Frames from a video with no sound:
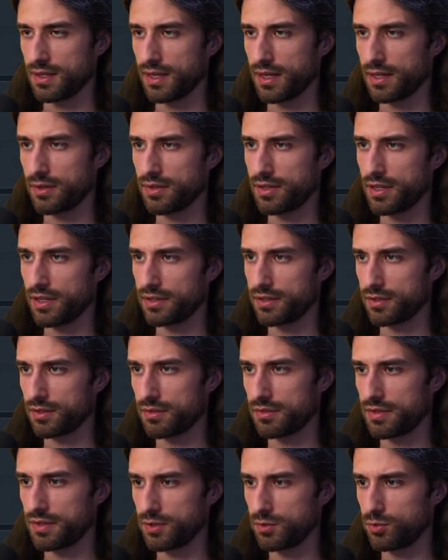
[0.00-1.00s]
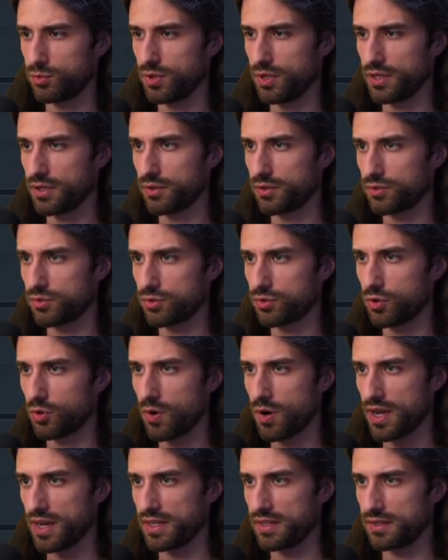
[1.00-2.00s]
know there is something to do like a
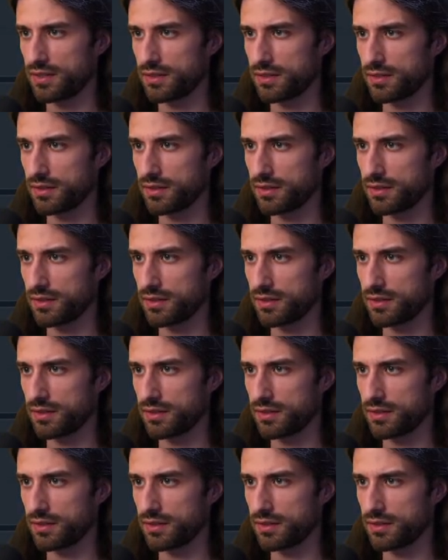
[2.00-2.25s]
stride